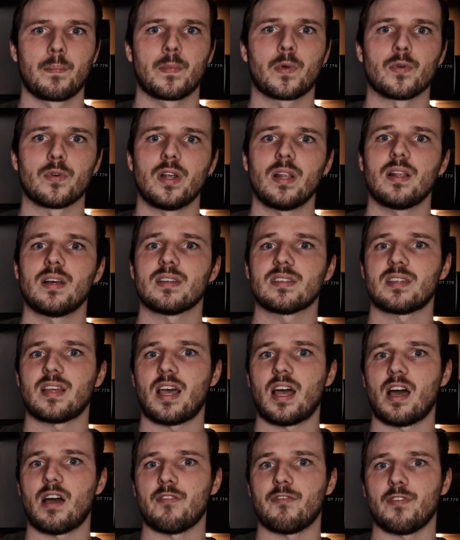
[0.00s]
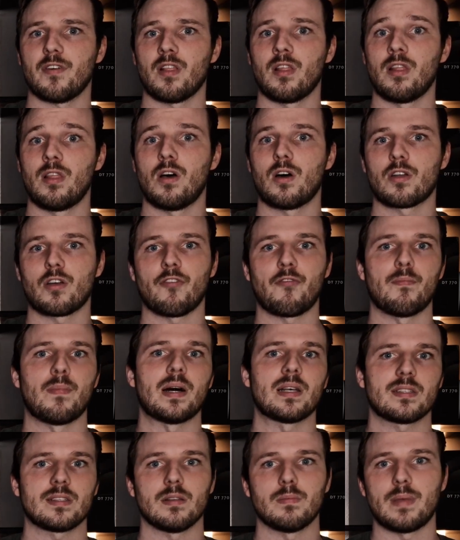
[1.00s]
gorillas have a lot of
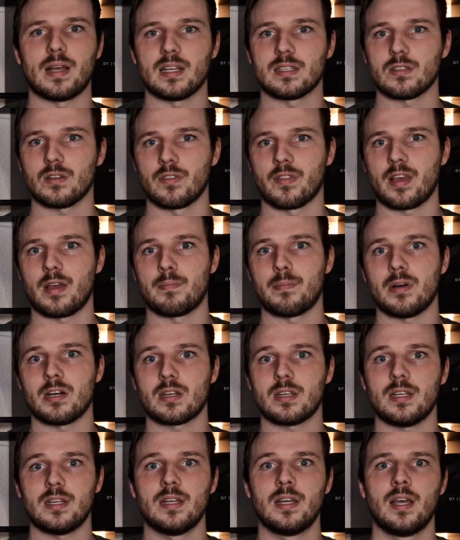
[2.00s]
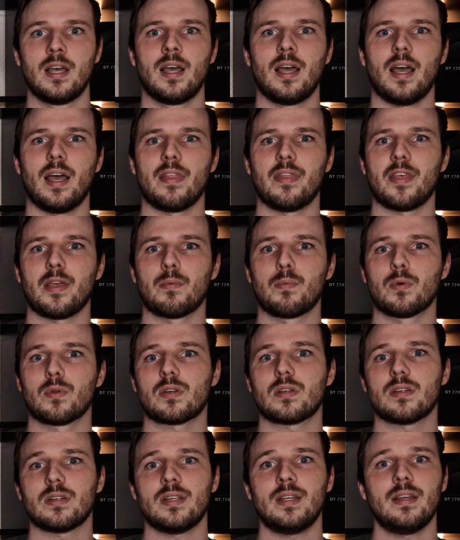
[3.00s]
muscle mass on their body and they
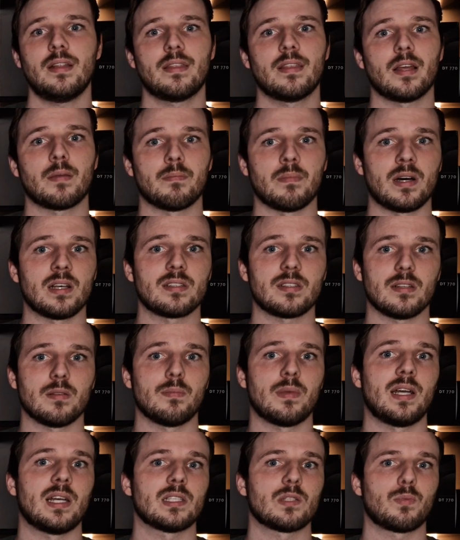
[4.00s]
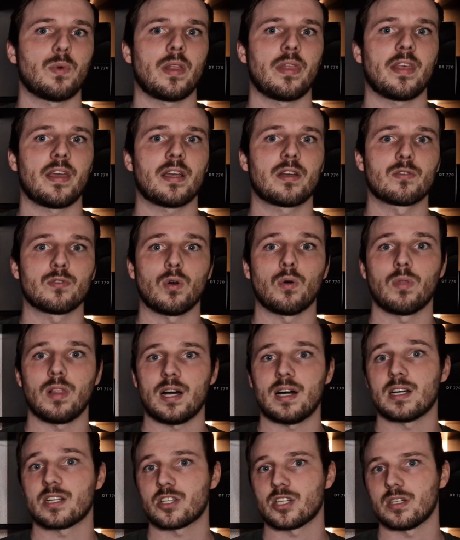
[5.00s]
wouldn't need that muscle mass when they grow
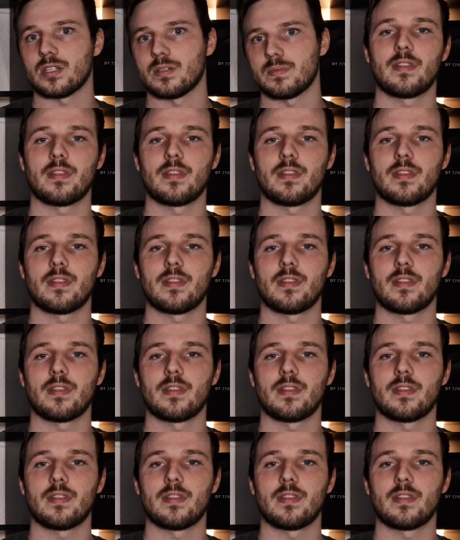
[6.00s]
larger.